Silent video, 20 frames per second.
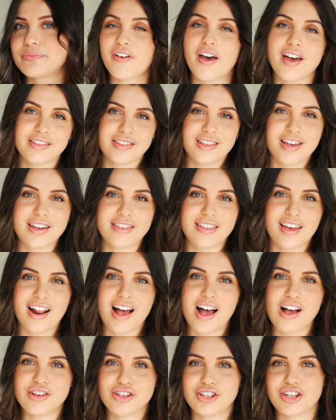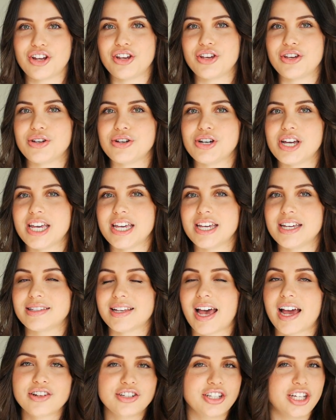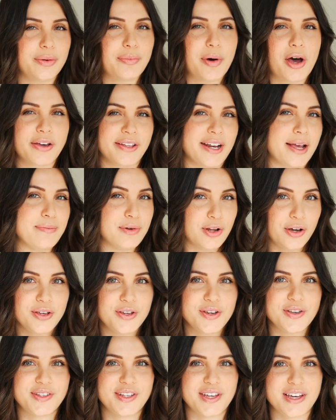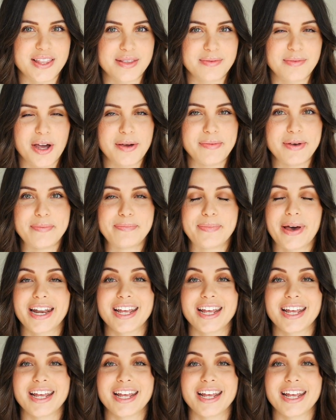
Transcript: The first thing that I'll show you is actually a pocket I'm not using at the moment,